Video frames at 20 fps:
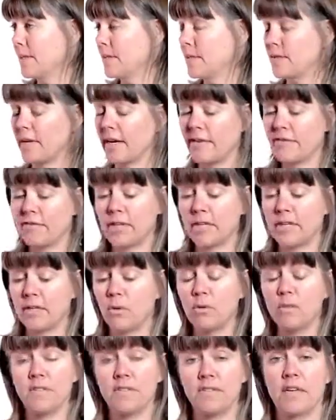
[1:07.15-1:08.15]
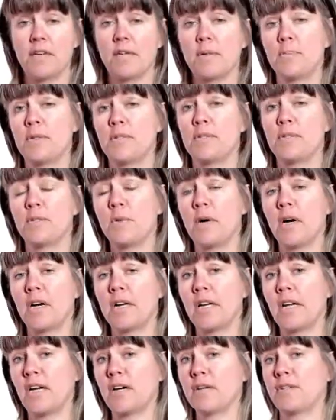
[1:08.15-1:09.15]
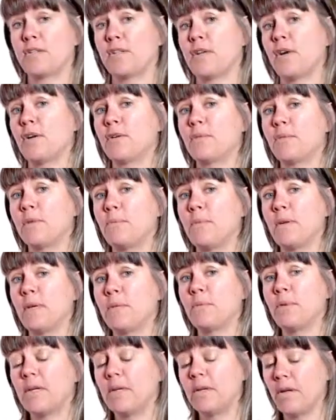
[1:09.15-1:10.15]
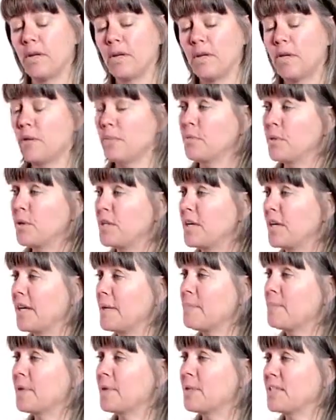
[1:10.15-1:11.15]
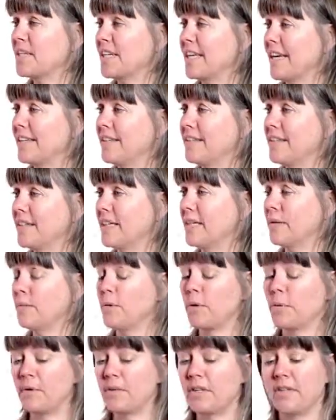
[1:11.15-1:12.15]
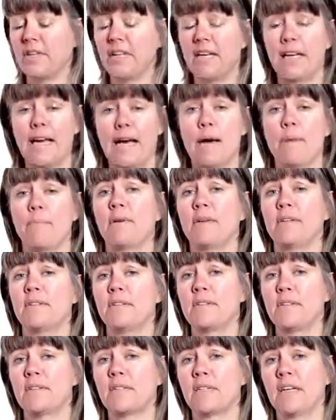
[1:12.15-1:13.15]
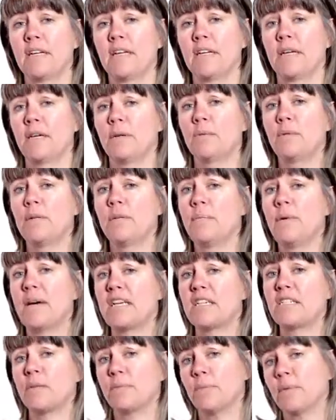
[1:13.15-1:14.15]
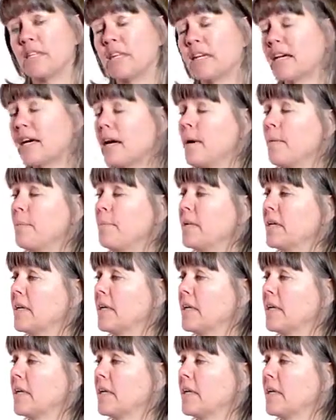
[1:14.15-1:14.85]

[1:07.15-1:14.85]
So all the therapists who work at Lux Yard with me, we put our input together in what we think happens with the patient when they come,